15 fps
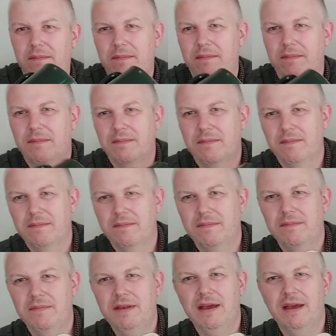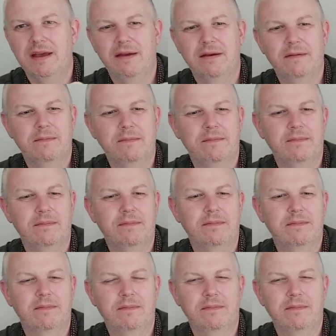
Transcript: [no speech]